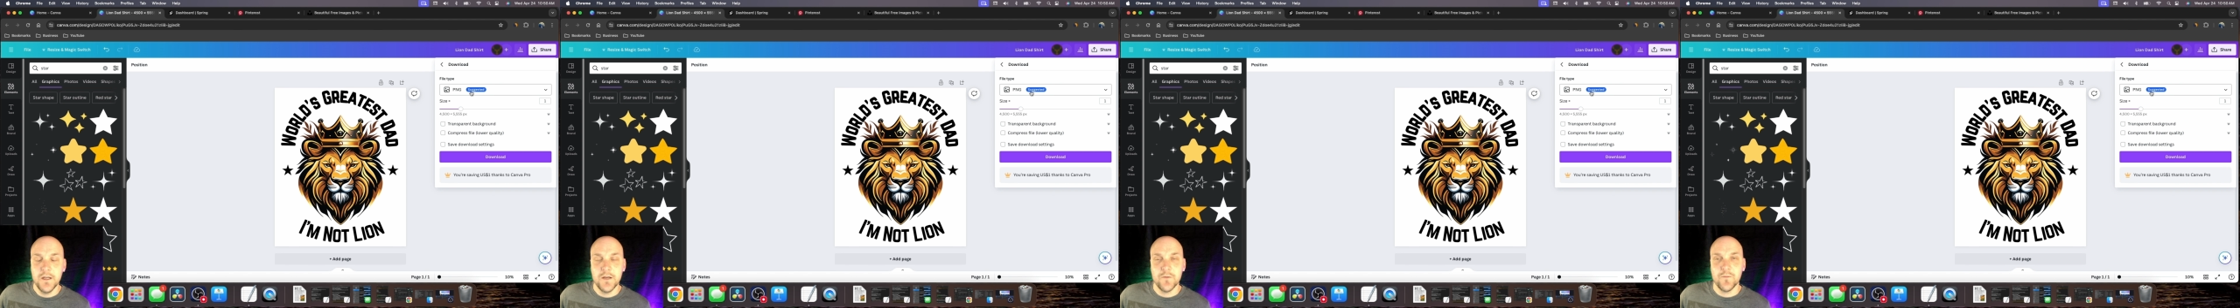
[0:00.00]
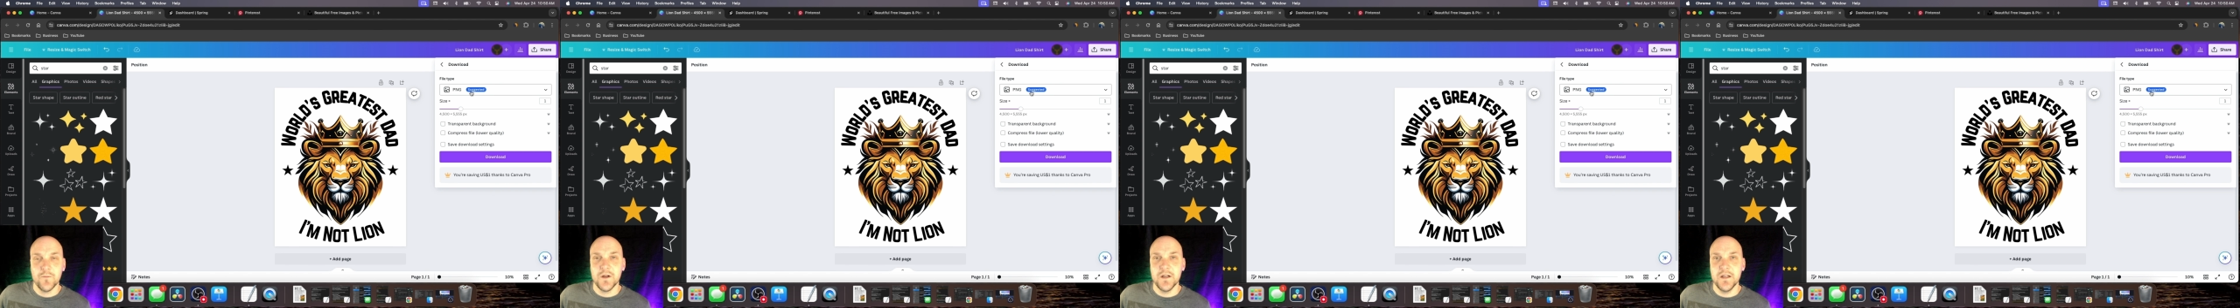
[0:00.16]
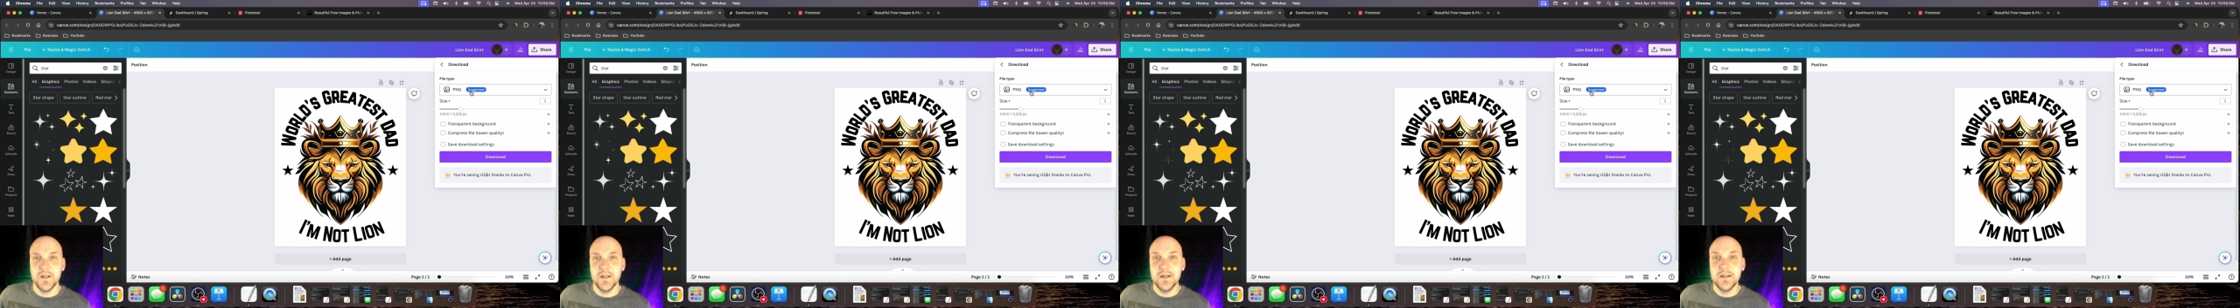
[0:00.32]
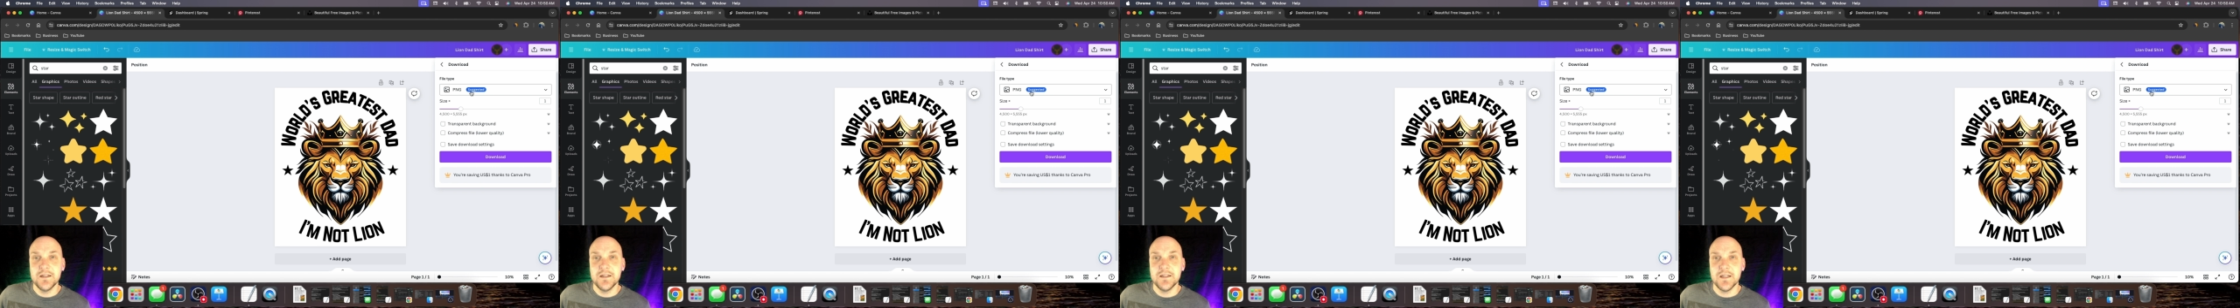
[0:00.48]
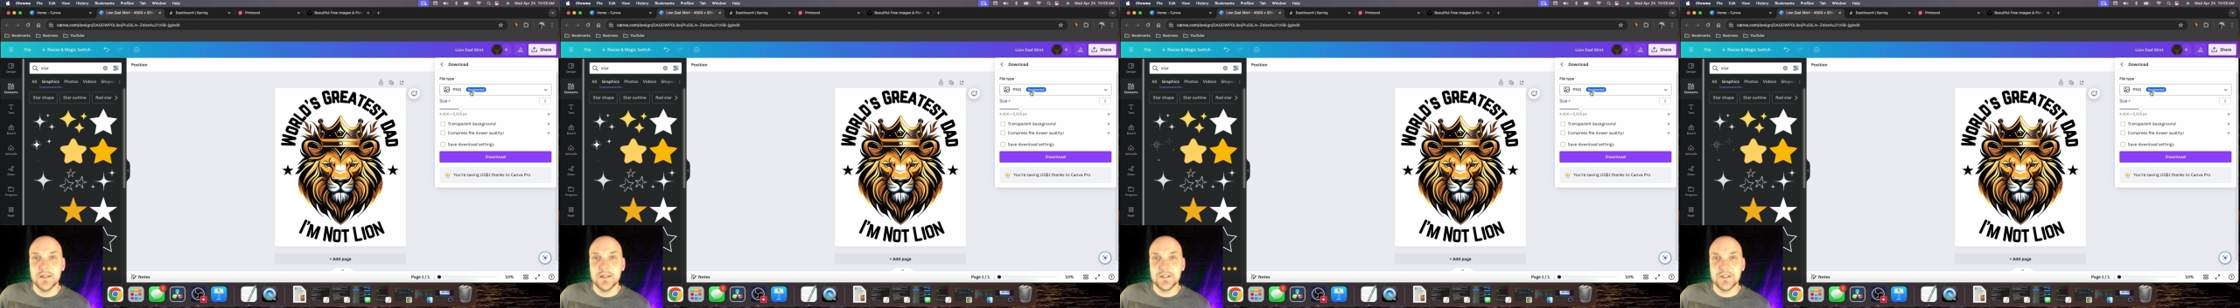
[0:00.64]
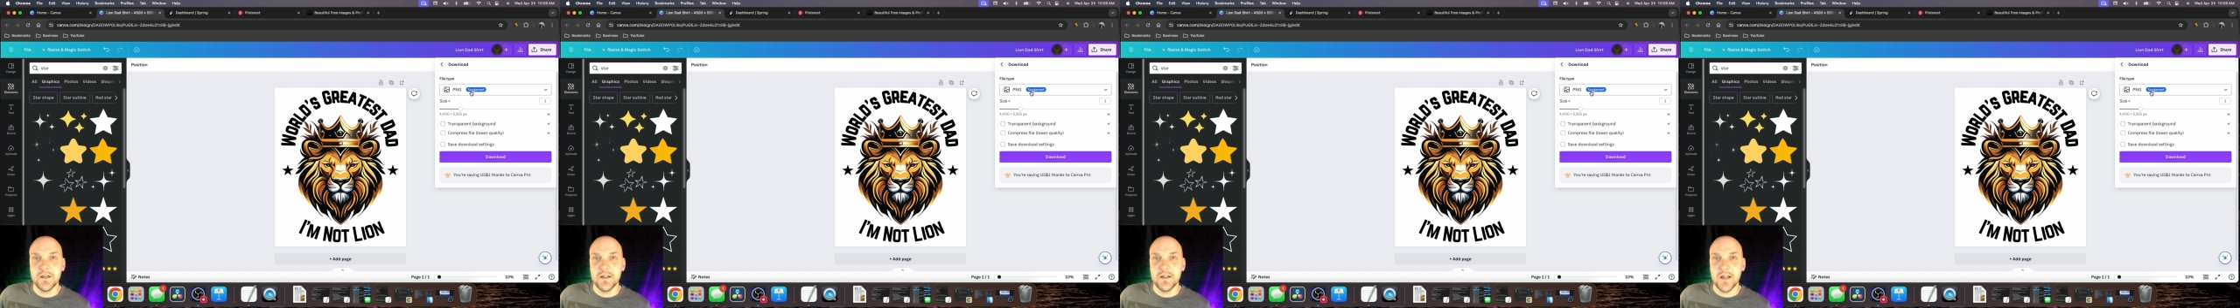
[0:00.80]
But in
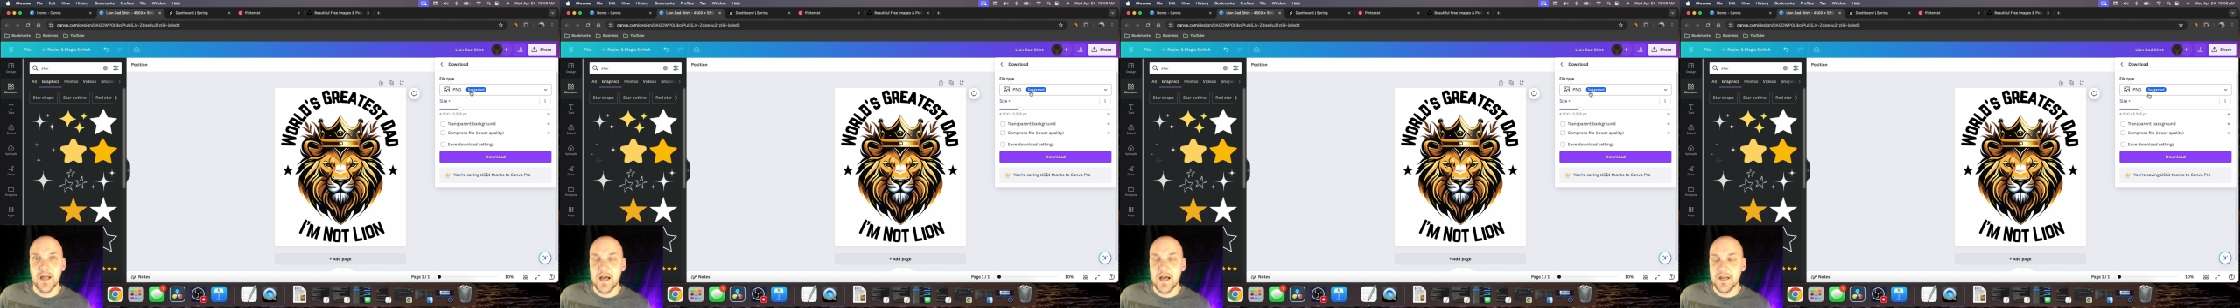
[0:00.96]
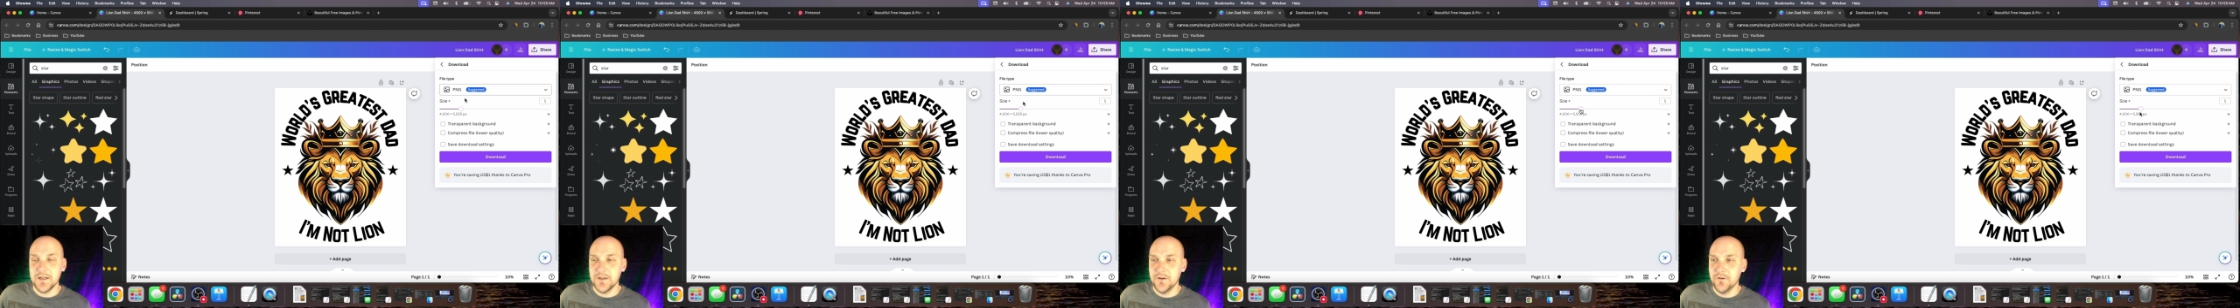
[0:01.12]
addition to that,